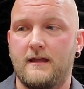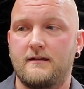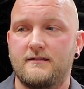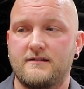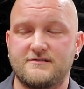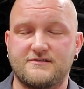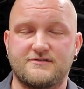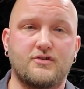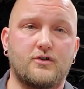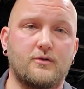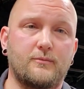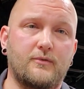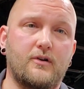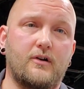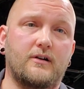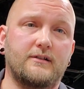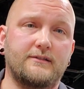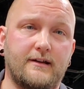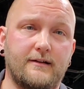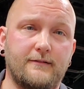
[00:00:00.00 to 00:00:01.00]
there's a term
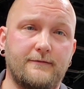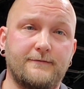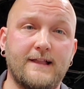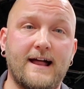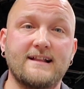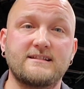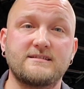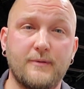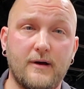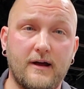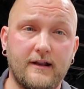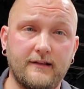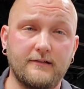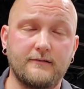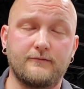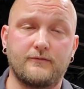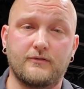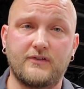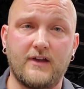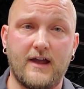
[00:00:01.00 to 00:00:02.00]
called flat spotting
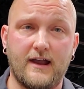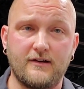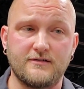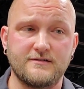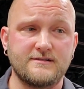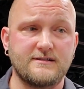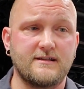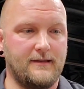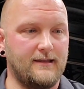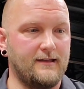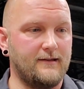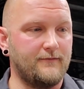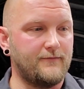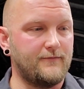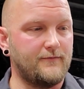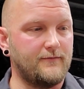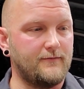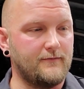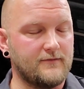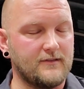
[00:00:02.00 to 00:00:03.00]
for tires.
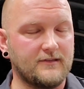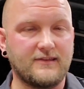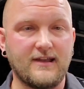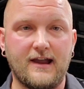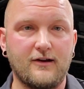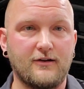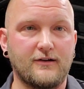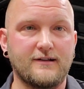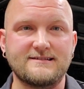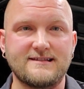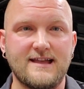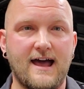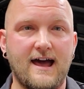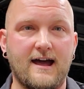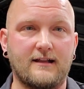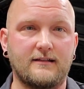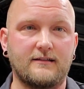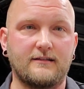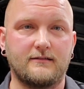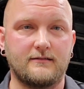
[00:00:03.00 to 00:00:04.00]
If the tire gets
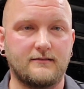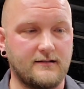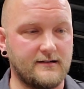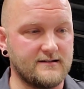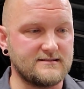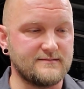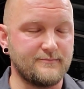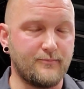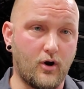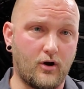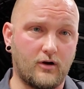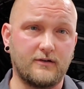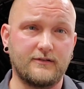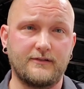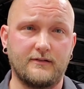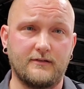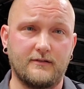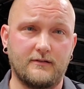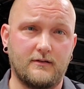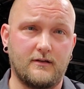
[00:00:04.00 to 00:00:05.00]
hot and it's
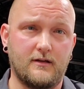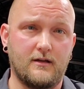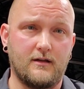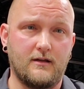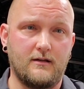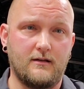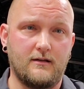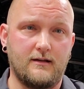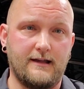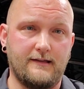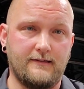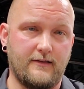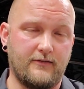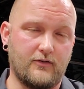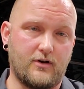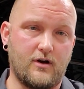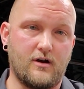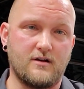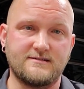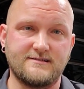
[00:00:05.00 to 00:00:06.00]
parked, and then
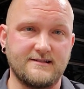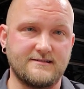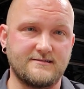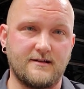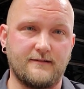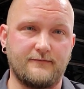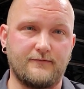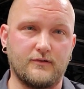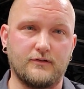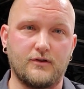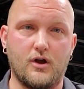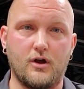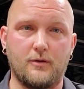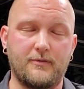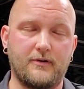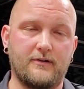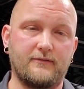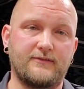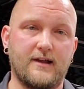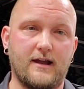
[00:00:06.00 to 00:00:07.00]
the car sits there for a long
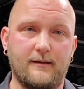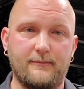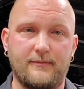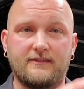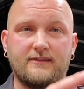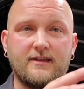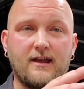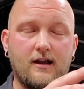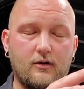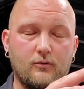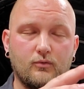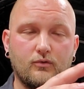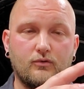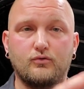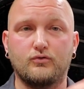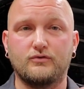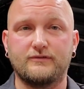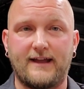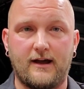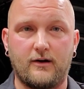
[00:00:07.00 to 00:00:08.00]
period of time, that tire will
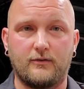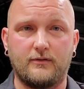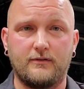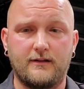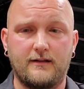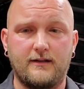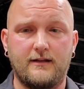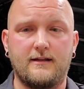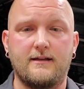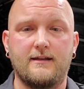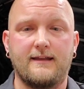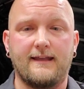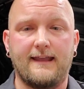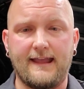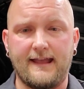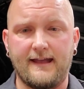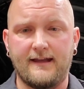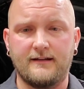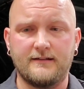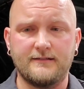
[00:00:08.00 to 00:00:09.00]
cool down
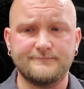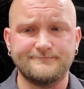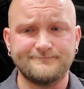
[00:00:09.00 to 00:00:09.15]
and